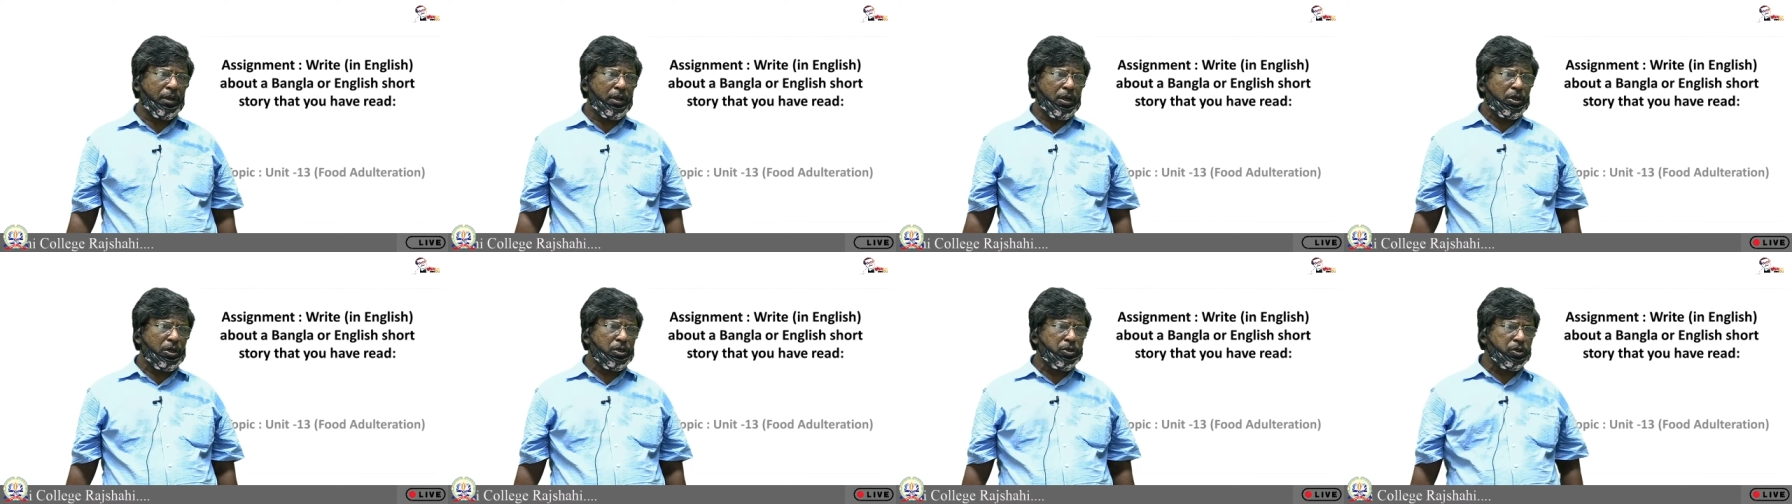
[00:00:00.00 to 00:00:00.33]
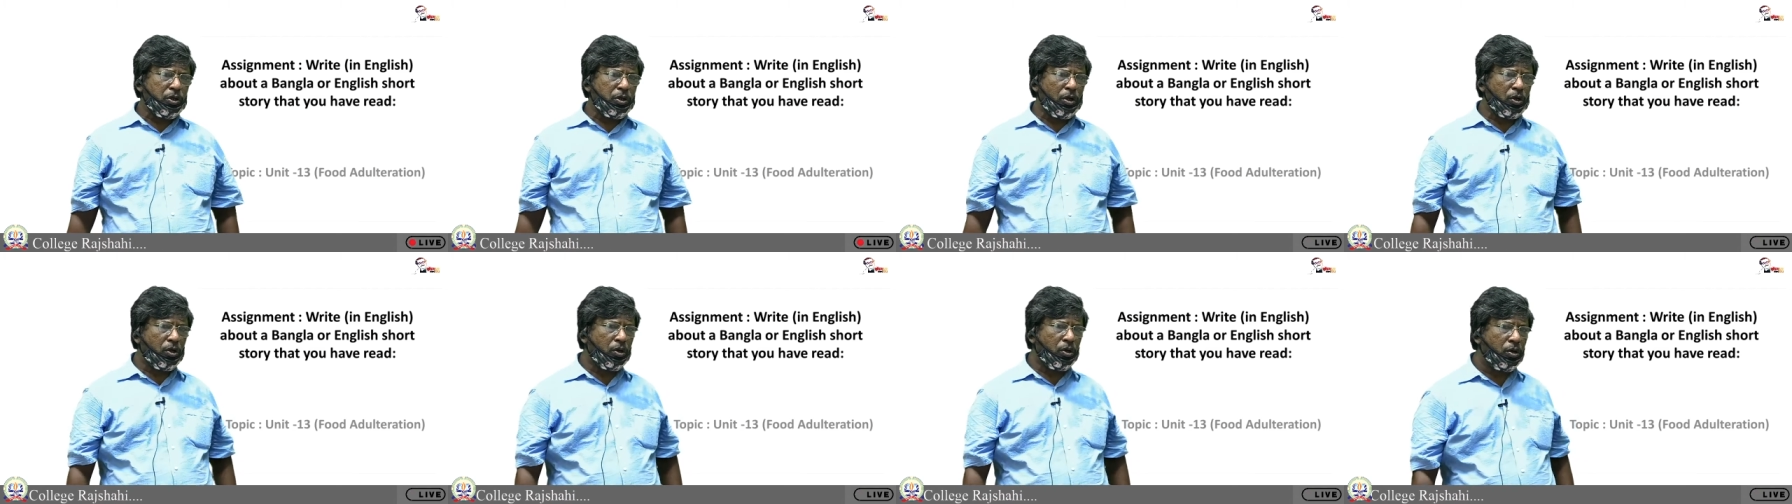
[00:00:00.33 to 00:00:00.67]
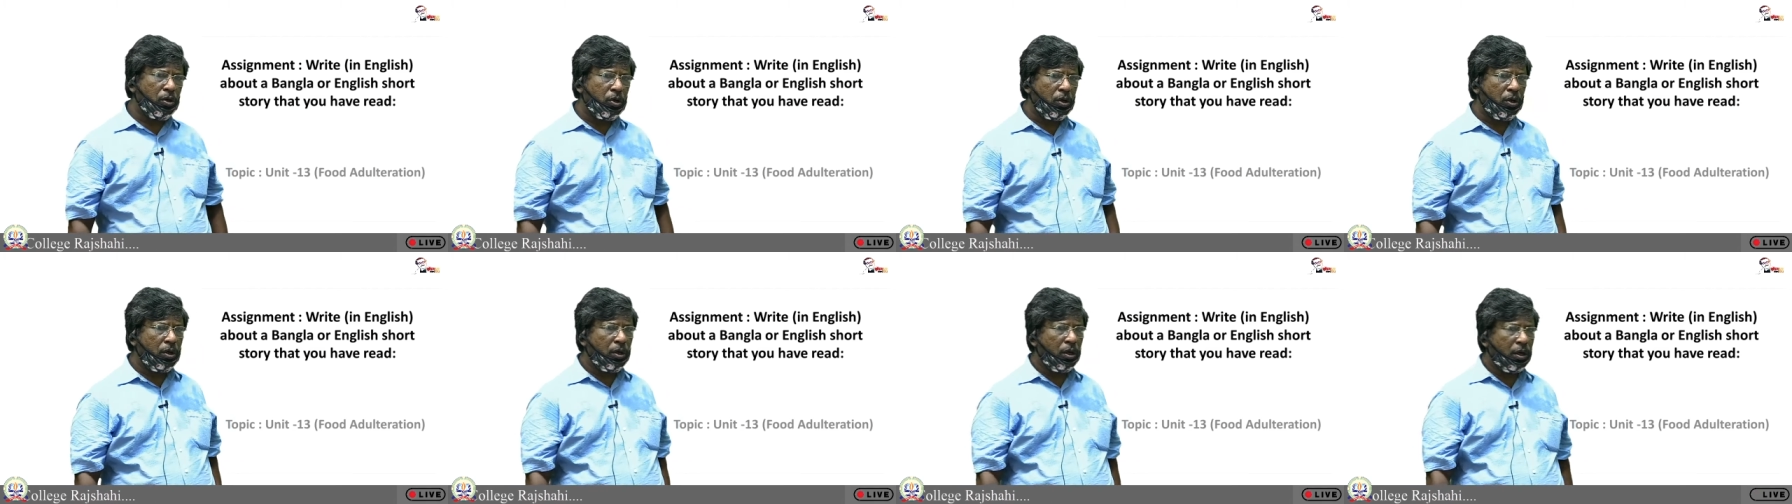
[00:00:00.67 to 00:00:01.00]
So,
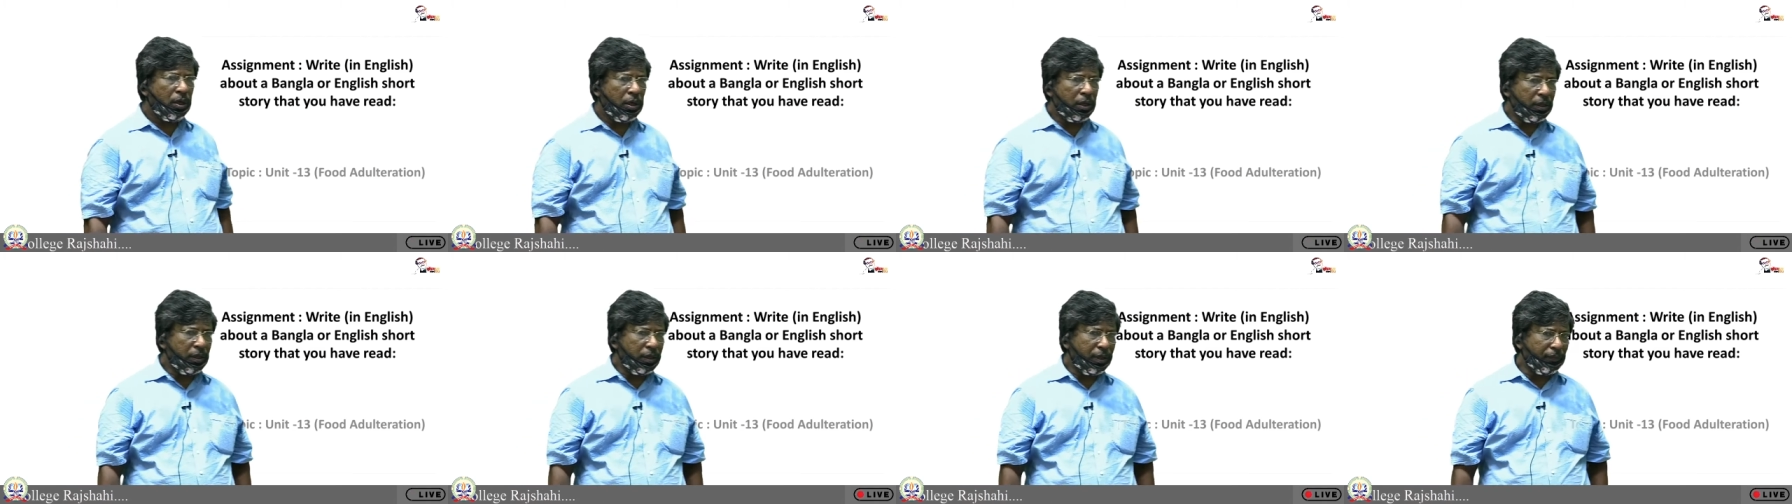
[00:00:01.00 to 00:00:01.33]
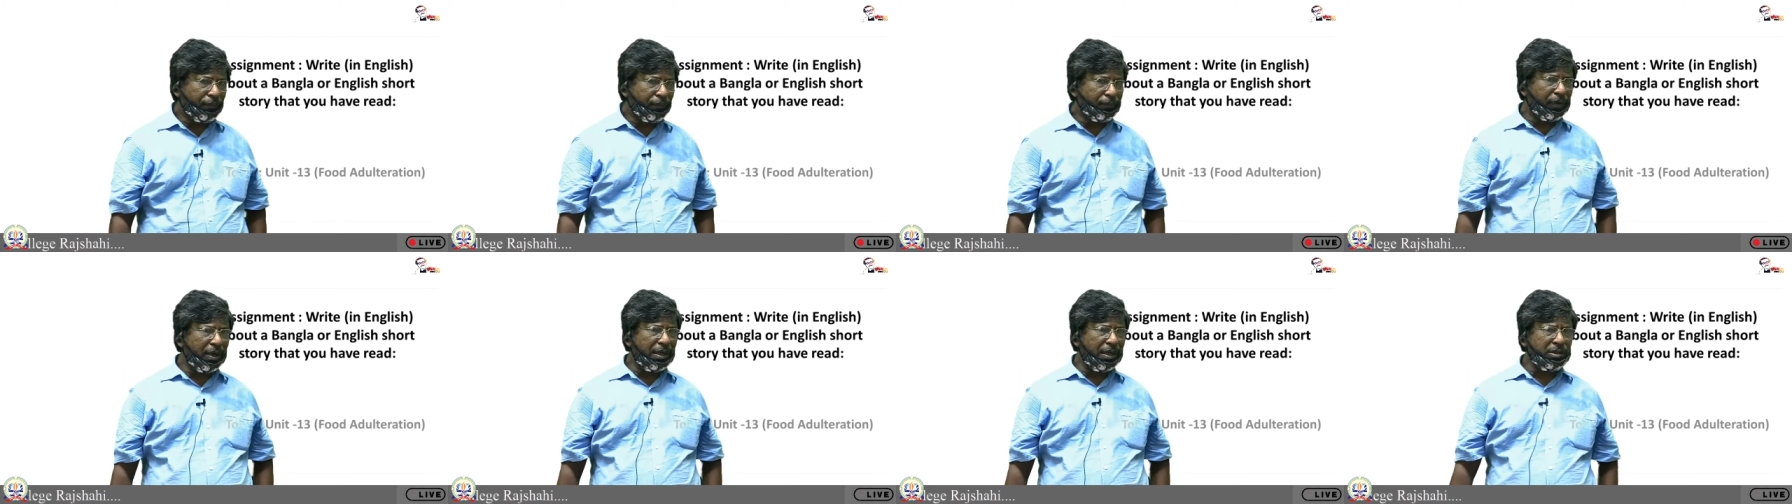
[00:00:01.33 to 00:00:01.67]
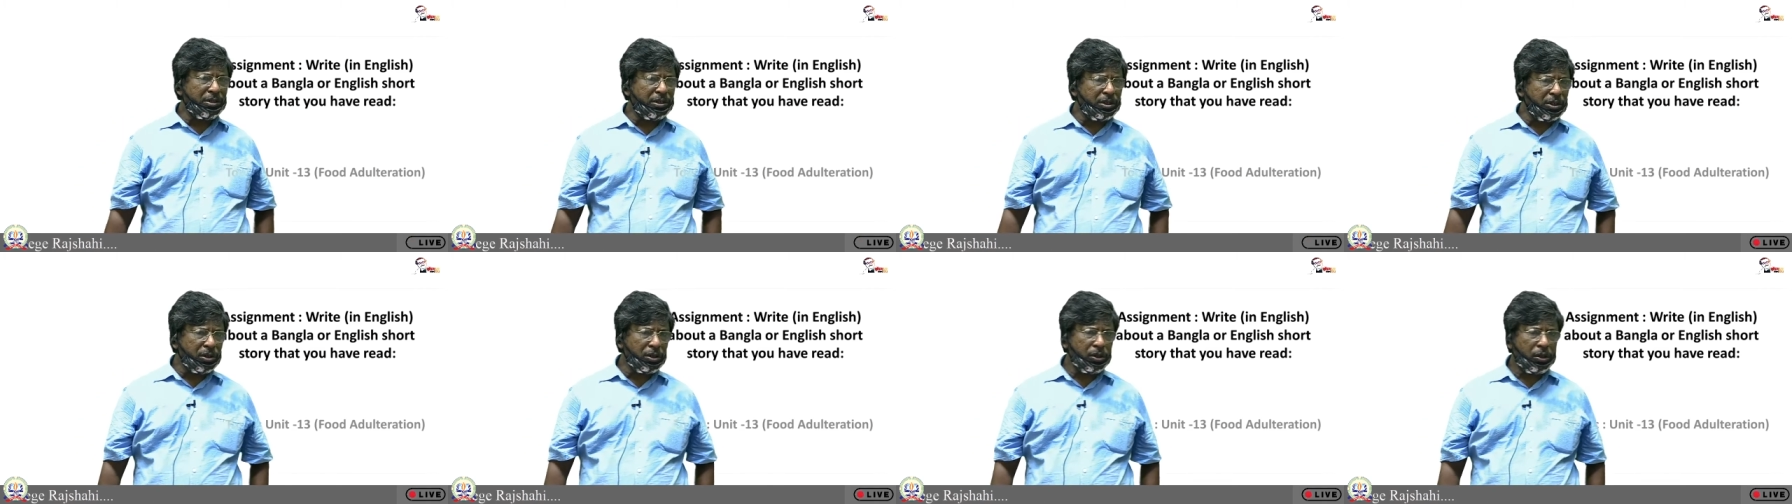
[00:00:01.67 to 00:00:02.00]
the
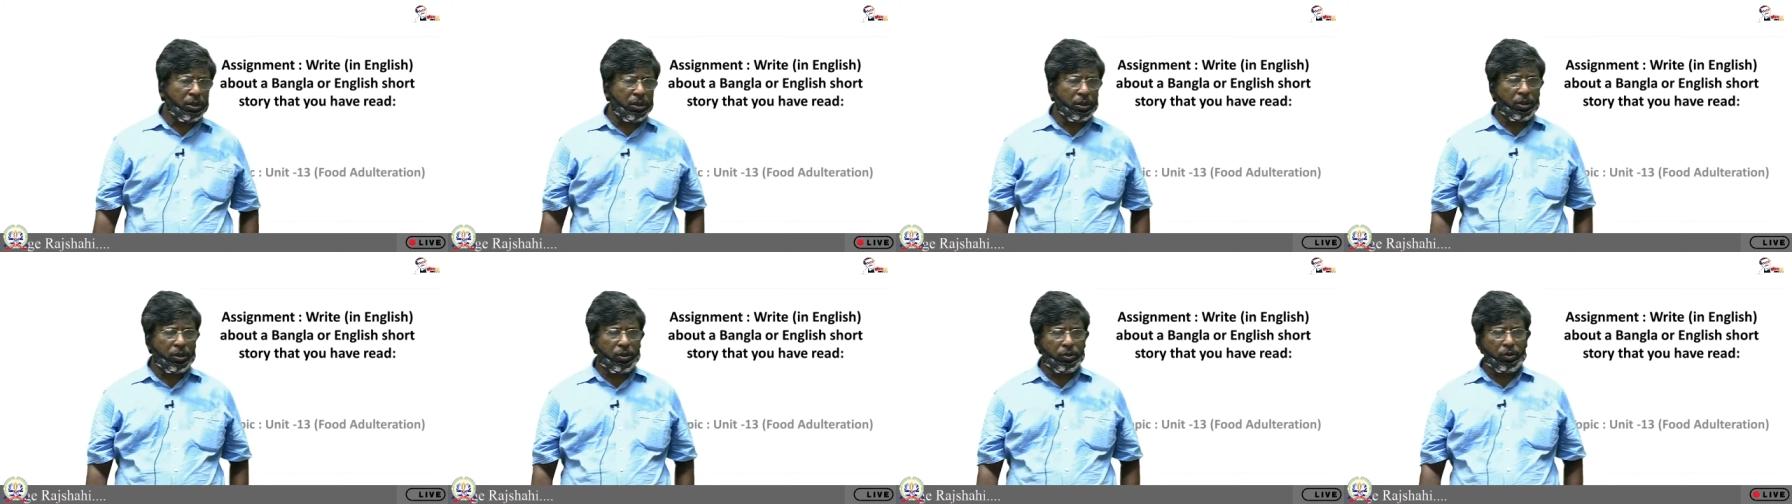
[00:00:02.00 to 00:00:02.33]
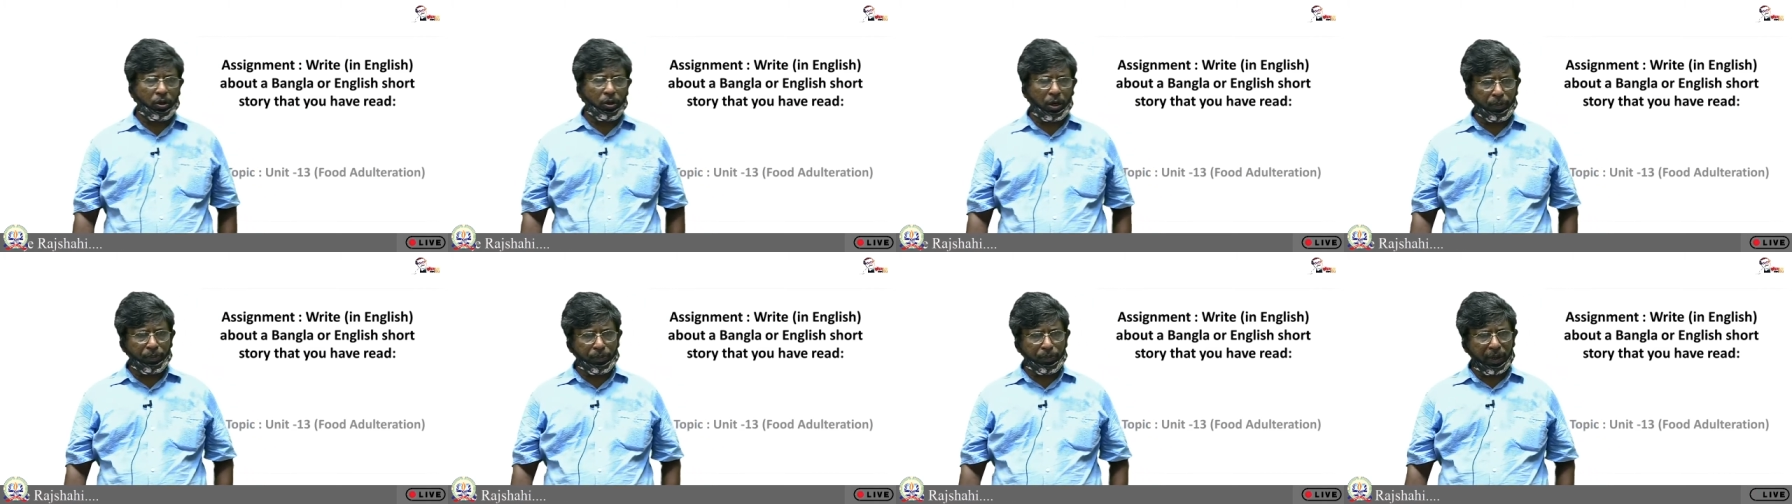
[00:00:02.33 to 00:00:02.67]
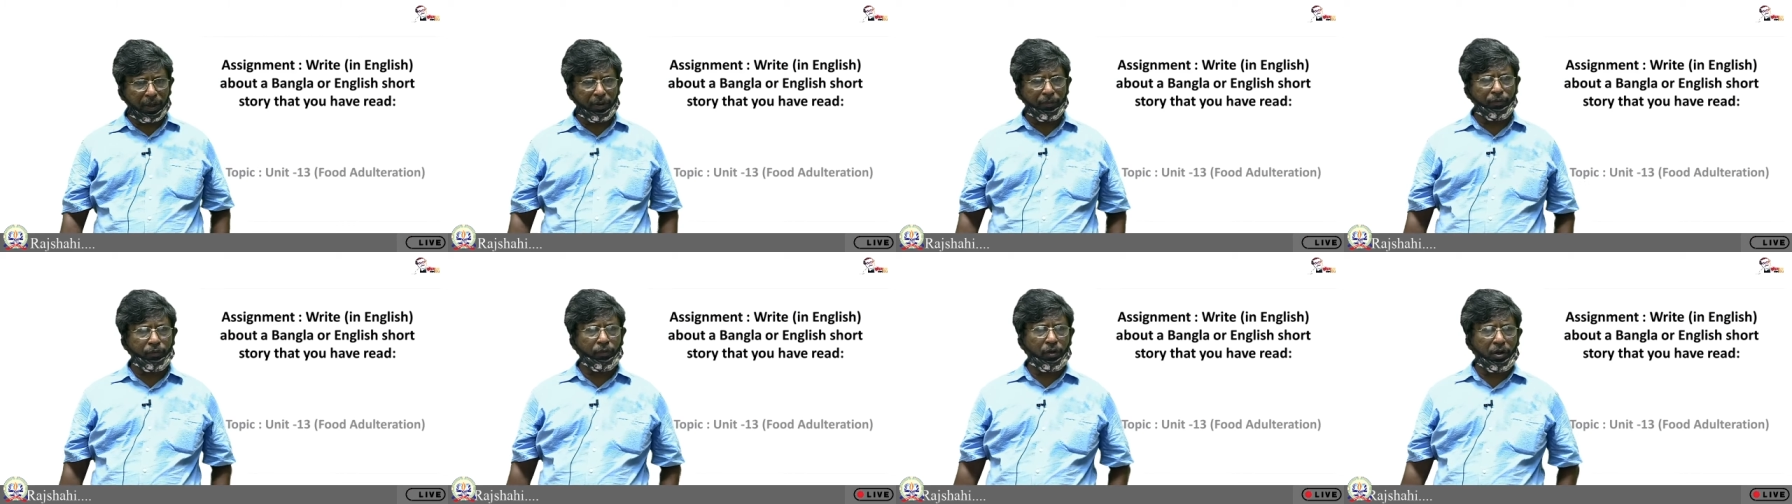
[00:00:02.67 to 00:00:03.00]
first
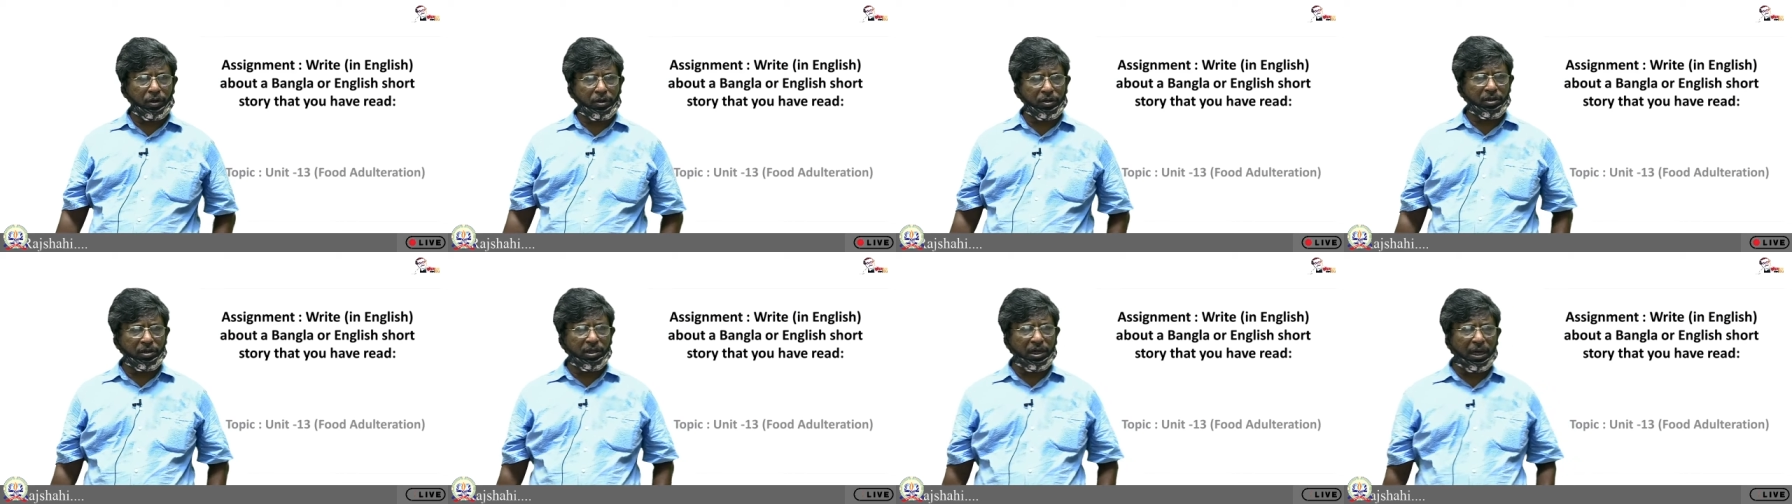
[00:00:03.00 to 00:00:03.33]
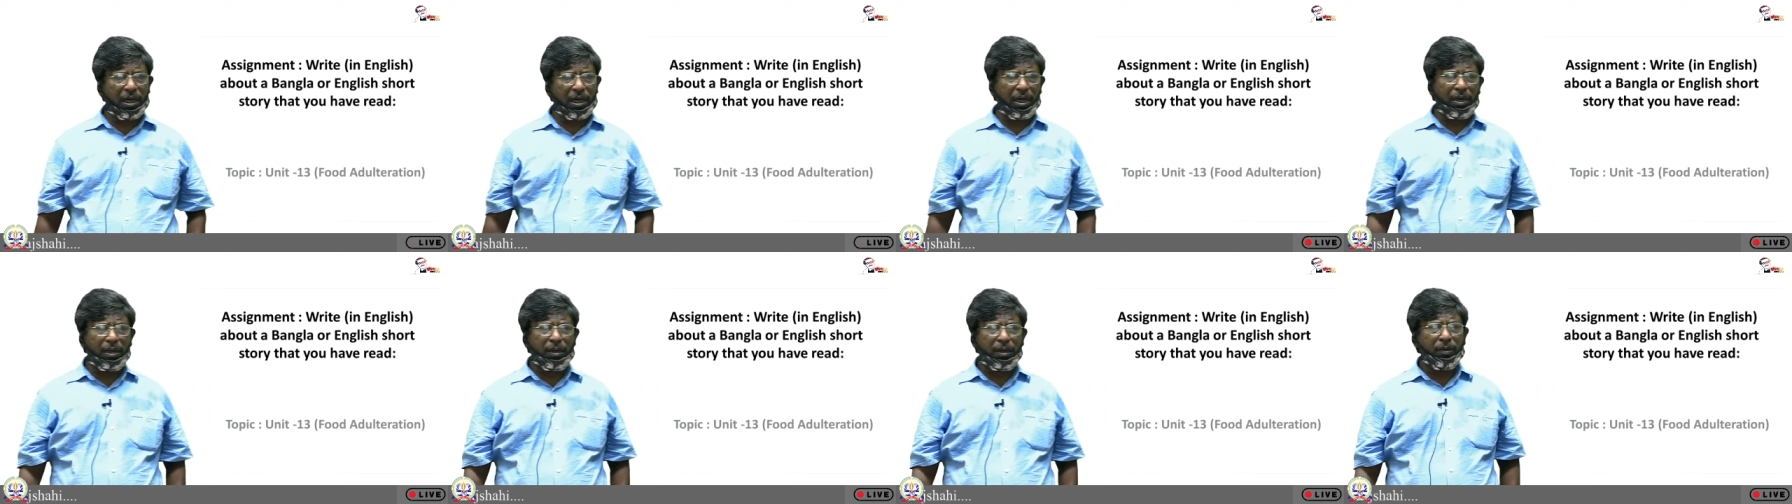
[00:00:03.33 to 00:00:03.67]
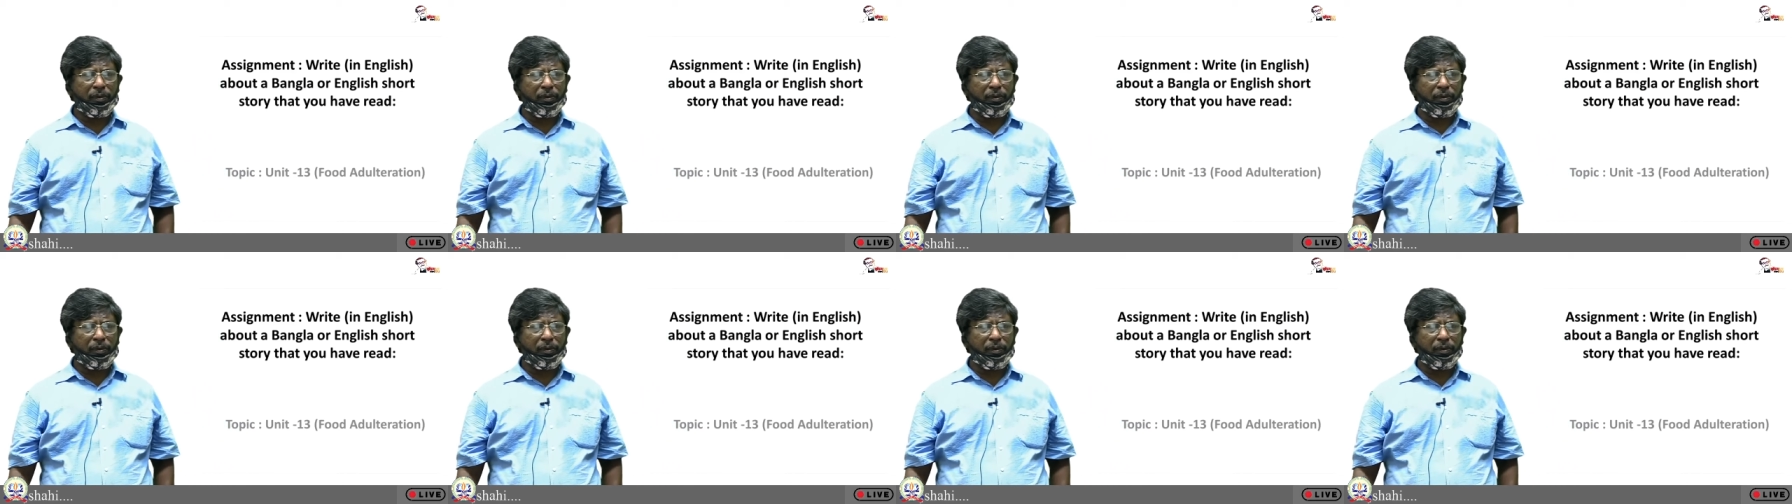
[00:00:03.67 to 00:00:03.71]
topic for the